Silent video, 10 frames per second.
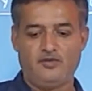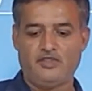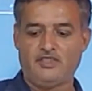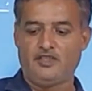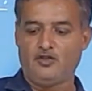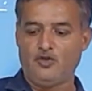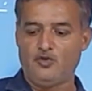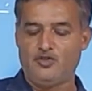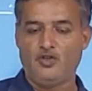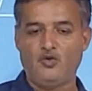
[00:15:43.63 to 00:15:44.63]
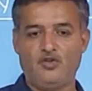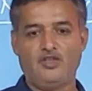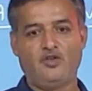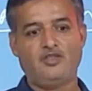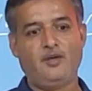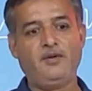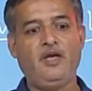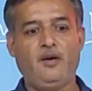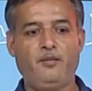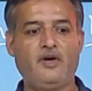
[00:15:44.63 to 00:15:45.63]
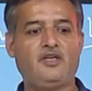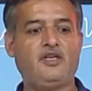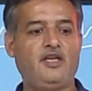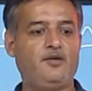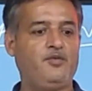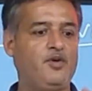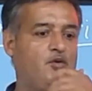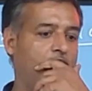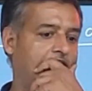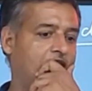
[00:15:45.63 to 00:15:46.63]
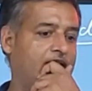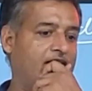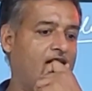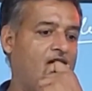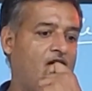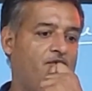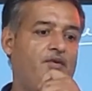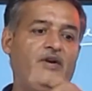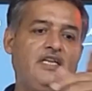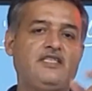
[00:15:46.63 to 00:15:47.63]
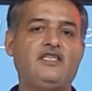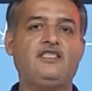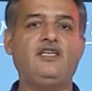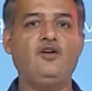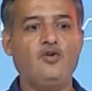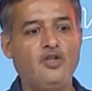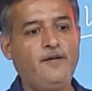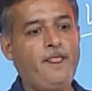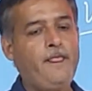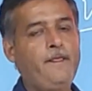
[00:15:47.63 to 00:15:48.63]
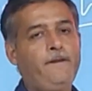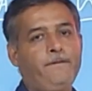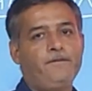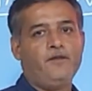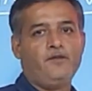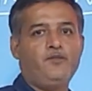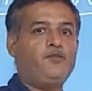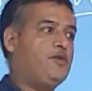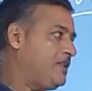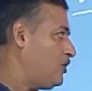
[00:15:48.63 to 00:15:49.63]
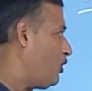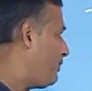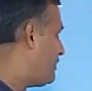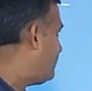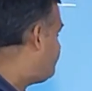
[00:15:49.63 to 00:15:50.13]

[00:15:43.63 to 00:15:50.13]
just introducing you the concept, but in detail we will discuss it on the further topics